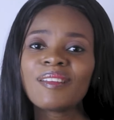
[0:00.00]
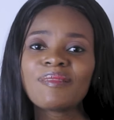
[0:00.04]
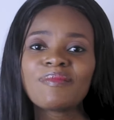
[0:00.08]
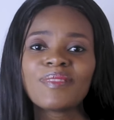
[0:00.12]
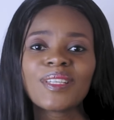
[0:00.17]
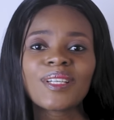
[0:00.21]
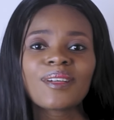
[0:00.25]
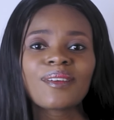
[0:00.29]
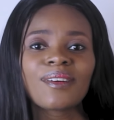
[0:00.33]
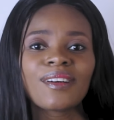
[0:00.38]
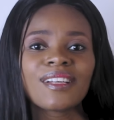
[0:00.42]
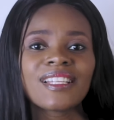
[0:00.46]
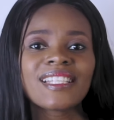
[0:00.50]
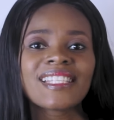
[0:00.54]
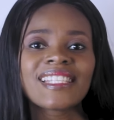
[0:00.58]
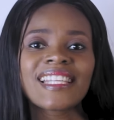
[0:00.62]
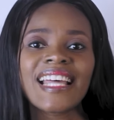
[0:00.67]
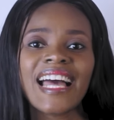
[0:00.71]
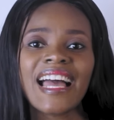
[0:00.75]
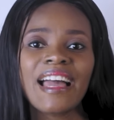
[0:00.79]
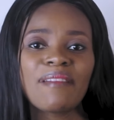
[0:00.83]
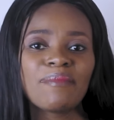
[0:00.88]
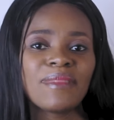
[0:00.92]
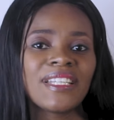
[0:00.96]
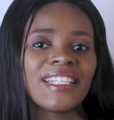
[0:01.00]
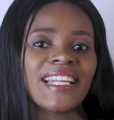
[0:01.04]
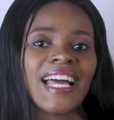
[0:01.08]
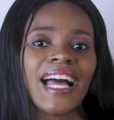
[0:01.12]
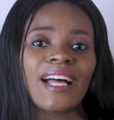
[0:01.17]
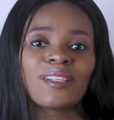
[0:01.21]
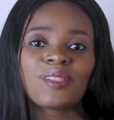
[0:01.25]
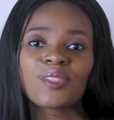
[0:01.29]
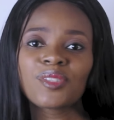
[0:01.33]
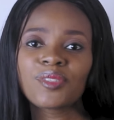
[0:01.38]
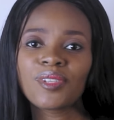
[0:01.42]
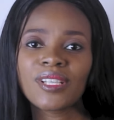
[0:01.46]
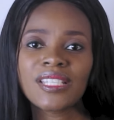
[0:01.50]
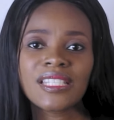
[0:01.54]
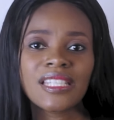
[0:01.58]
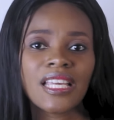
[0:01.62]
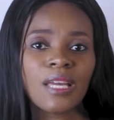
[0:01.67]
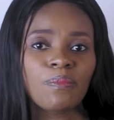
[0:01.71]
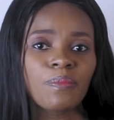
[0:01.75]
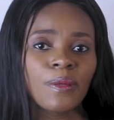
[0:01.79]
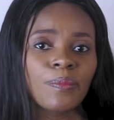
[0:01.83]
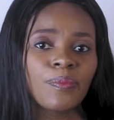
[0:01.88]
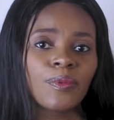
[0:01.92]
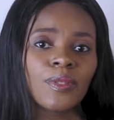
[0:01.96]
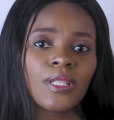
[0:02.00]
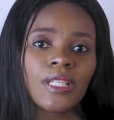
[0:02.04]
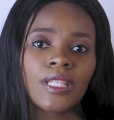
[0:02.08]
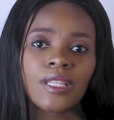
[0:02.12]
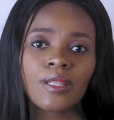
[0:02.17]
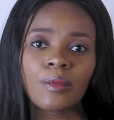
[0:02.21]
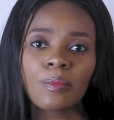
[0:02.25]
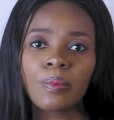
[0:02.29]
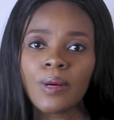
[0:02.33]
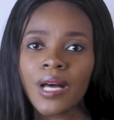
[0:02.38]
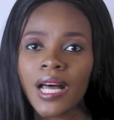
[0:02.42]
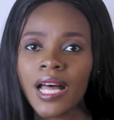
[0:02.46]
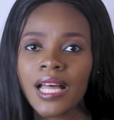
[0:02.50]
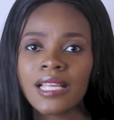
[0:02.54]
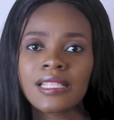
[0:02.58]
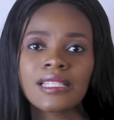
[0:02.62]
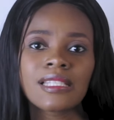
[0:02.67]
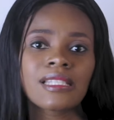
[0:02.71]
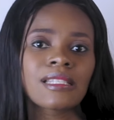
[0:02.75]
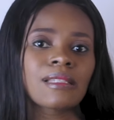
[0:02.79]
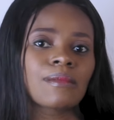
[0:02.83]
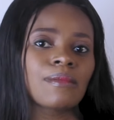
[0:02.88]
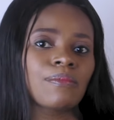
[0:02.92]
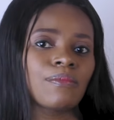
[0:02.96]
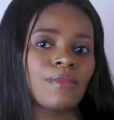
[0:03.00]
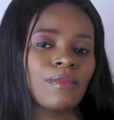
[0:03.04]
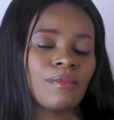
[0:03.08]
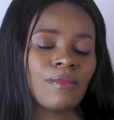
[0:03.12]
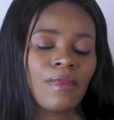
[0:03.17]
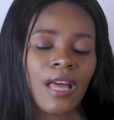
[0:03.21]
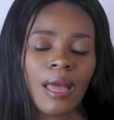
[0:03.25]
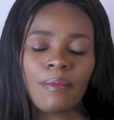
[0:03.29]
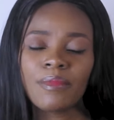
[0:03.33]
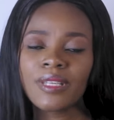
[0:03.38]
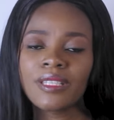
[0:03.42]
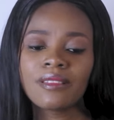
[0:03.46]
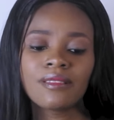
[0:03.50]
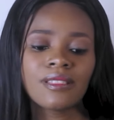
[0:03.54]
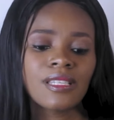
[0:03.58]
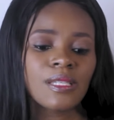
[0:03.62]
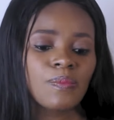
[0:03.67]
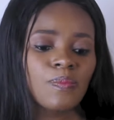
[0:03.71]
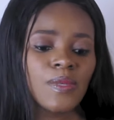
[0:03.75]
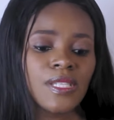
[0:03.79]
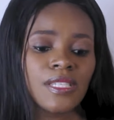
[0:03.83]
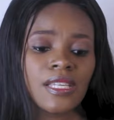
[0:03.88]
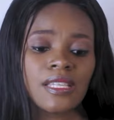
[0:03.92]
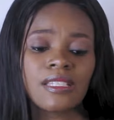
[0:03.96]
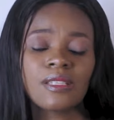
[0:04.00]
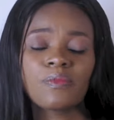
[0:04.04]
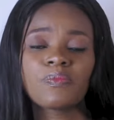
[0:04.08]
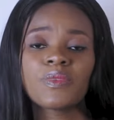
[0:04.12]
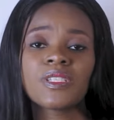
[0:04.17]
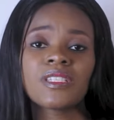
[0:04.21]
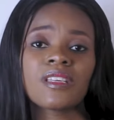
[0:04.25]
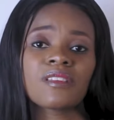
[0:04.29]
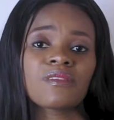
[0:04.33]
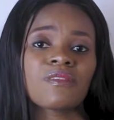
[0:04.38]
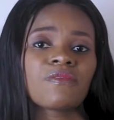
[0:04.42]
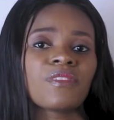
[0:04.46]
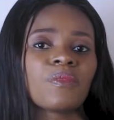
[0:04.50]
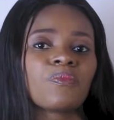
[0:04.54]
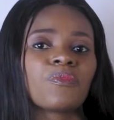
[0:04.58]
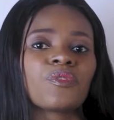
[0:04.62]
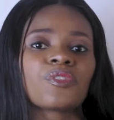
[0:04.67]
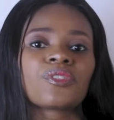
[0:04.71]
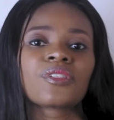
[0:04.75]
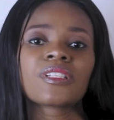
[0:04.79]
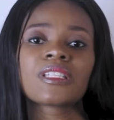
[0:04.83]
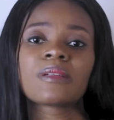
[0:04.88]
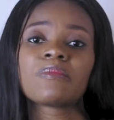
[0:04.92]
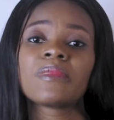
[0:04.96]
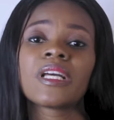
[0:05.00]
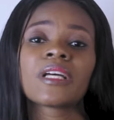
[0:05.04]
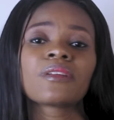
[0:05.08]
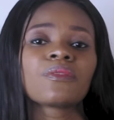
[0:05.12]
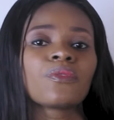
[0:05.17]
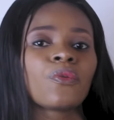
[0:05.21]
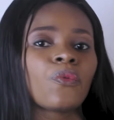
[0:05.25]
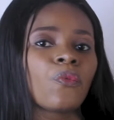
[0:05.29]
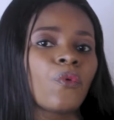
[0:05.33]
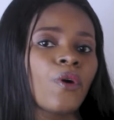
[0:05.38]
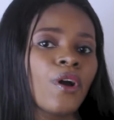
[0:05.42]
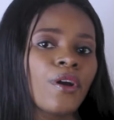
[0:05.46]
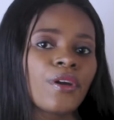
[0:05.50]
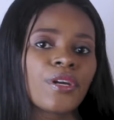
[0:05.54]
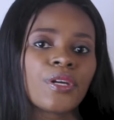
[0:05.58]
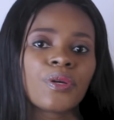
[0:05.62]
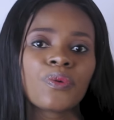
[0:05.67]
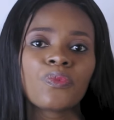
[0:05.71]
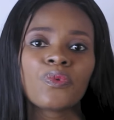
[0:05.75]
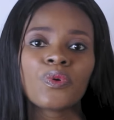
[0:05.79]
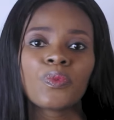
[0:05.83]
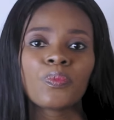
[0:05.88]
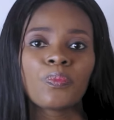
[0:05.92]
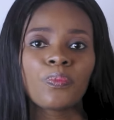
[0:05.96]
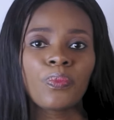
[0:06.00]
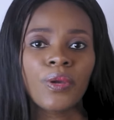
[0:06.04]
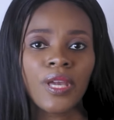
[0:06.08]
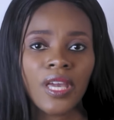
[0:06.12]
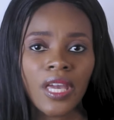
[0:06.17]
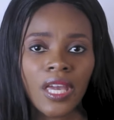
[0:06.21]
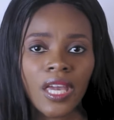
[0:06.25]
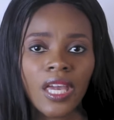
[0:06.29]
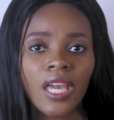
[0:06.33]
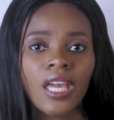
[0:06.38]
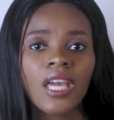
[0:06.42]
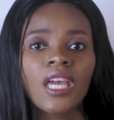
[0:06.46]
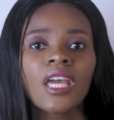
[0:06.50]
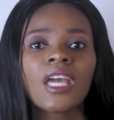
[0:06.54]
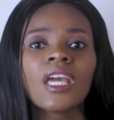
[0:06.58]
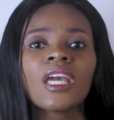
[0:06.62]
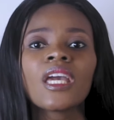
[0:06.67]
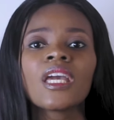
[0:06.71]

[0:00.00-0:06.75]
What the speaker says: Because, I mean, I trusted people in the past. I mean, this business, the business of emotion. I'm like, don't worry, it would pay.